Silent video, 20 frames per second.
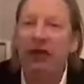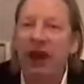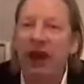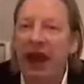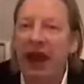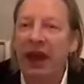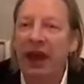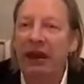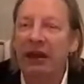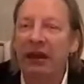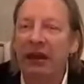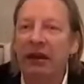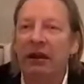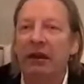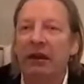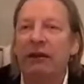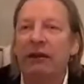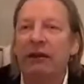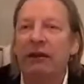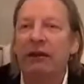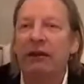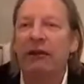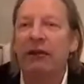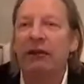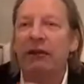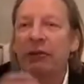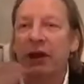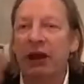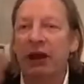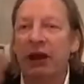then
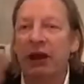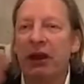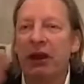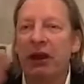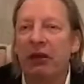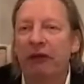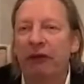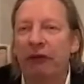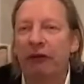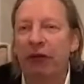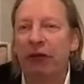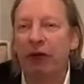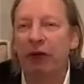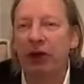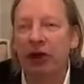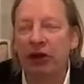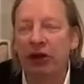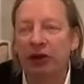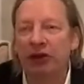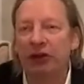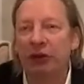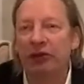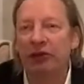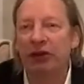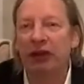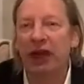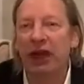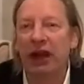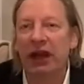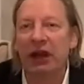3 or 4 years from today, and
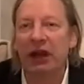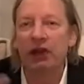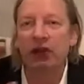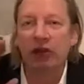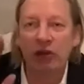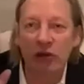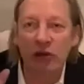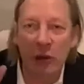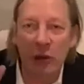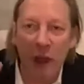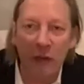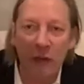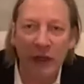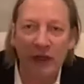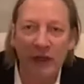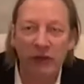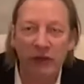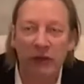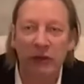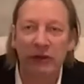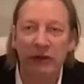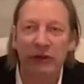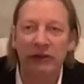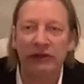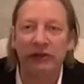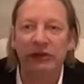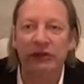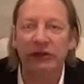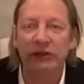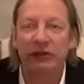you're growing toward this
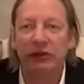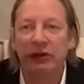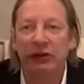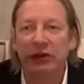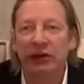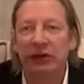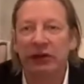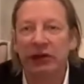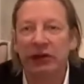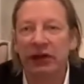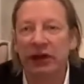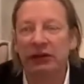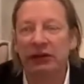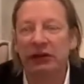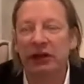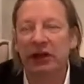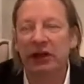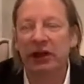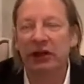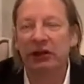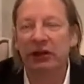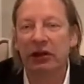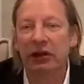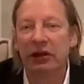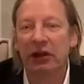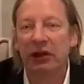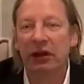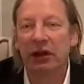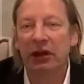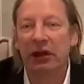destination,
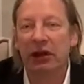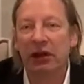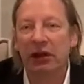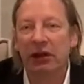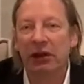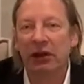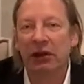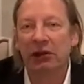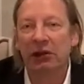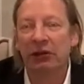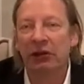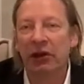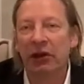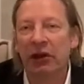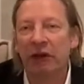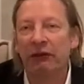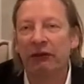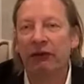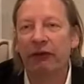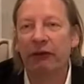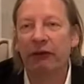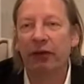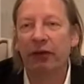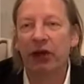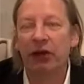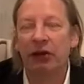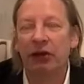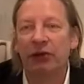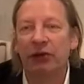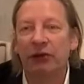3 or 4 years from
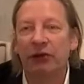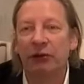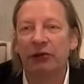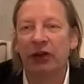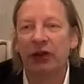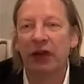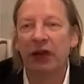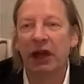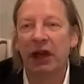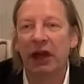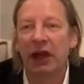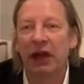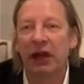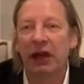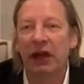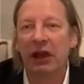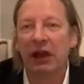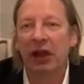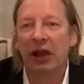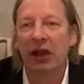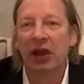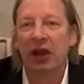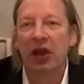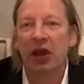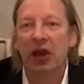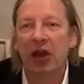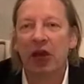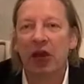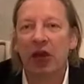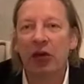today, who's your target
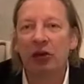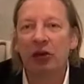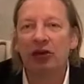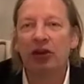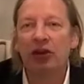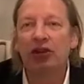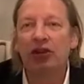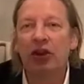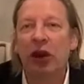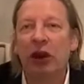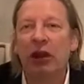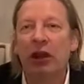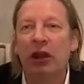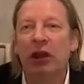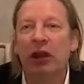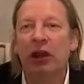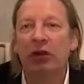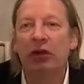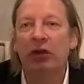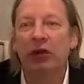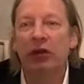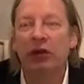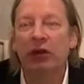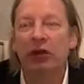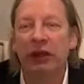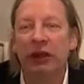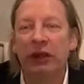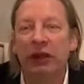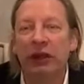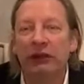audience?
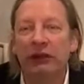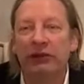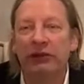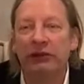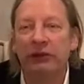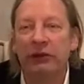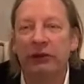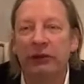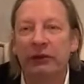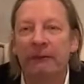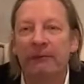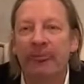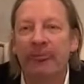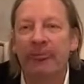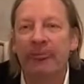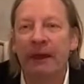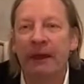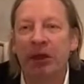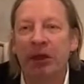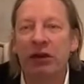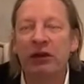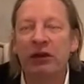Who do you need to reach?